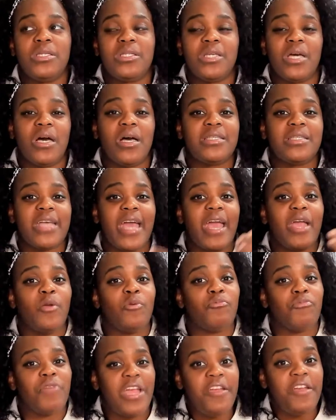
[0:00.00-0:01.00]
does a
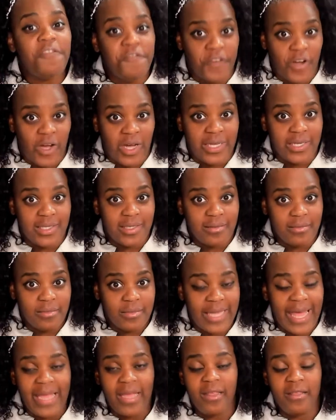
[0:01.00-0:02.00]
refund,
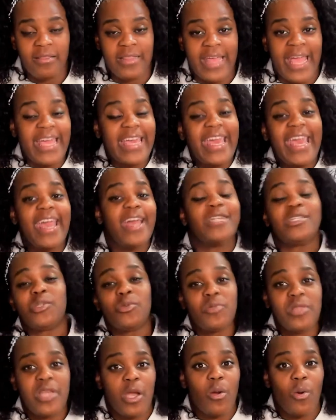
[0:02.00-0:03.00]
like they
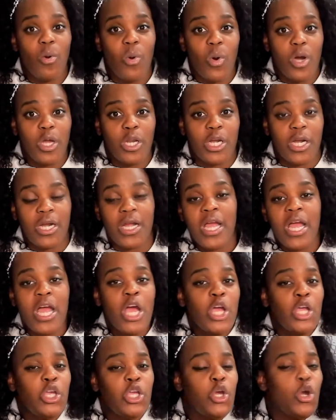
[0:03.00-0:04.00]
canceled their order,
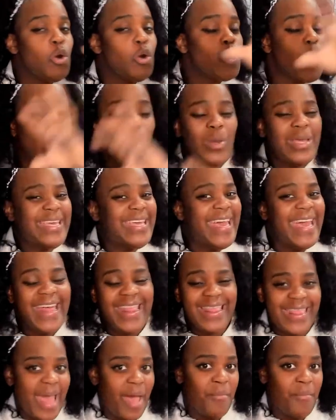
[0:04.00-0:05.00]
you don't
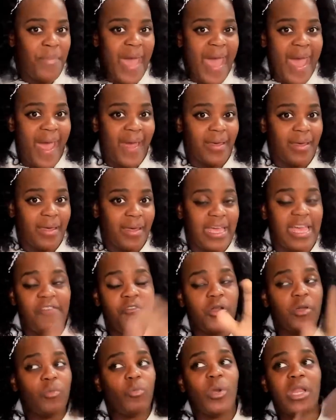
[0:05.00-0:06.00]
get that back,
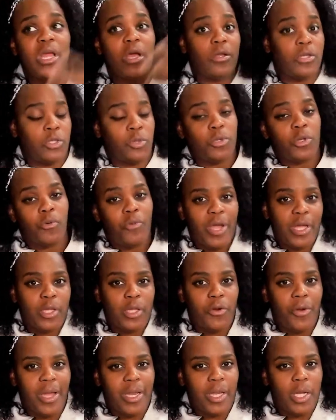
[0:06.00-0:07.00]
even when they're doing a regular
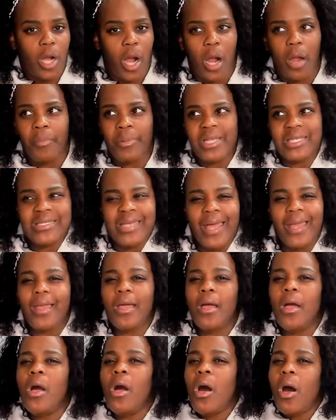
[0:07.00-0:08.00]
credit card. But it's like,
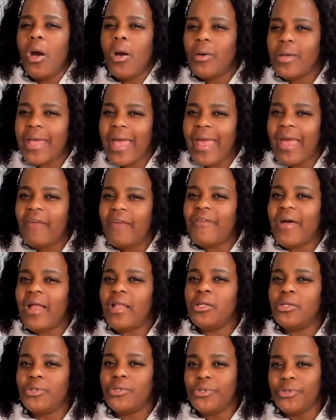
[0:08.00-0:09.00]
okay, if I
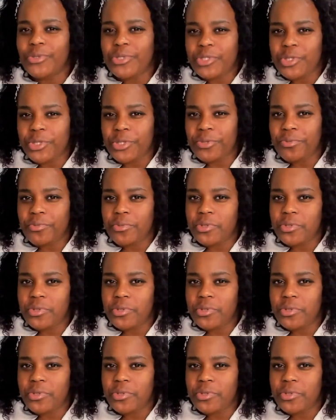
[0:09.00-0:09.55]
lose 2%,